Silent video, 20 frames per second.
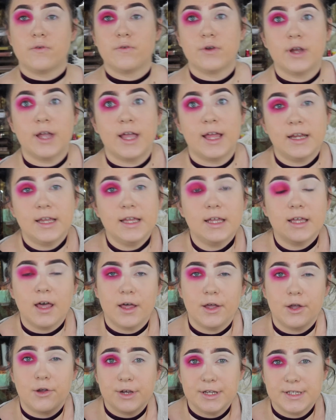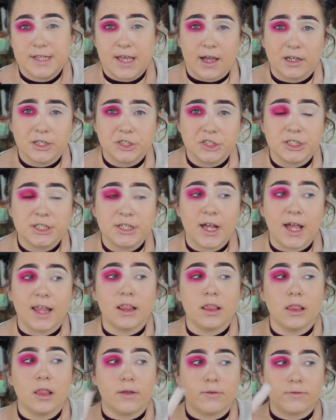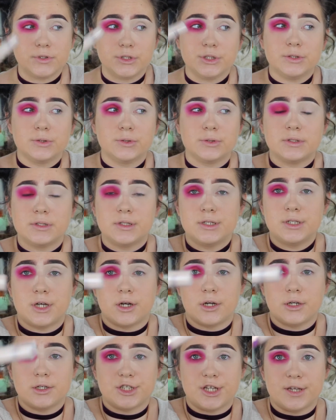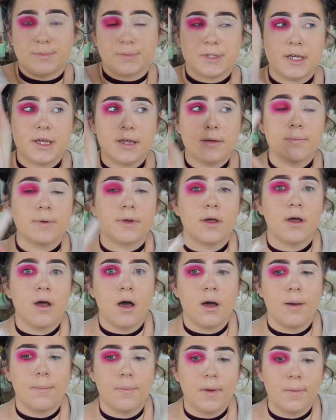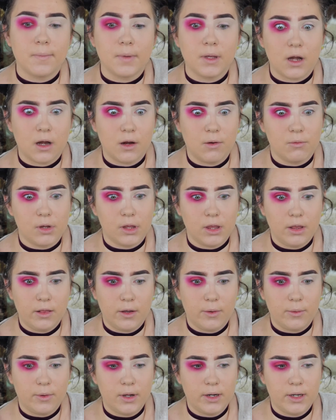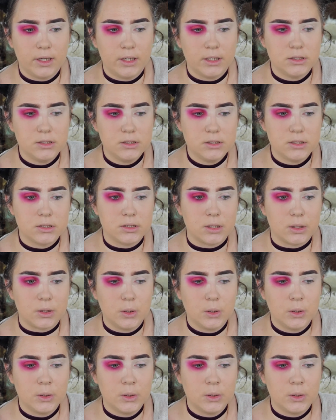for any cut crease action, I love to use the Tarte Shape Tape. I'm getting really low on it, so